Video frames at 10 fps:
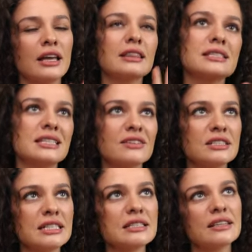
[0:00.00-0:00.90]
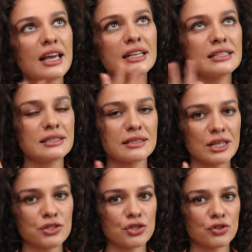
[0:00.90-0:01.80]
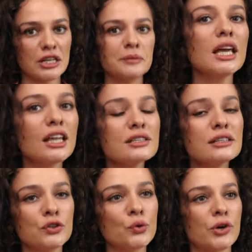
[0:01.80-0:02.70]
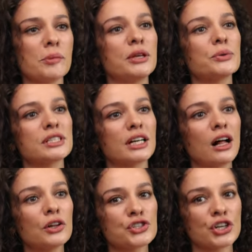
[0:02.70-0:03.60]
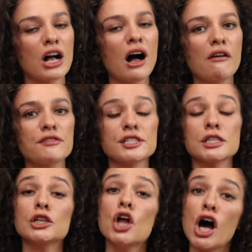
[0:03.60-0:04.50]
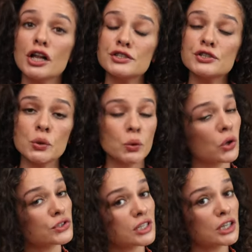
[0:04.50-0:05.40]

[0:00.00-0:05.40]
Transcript: in the 17th, 18th century in Europe, there was a culture of salons, so-called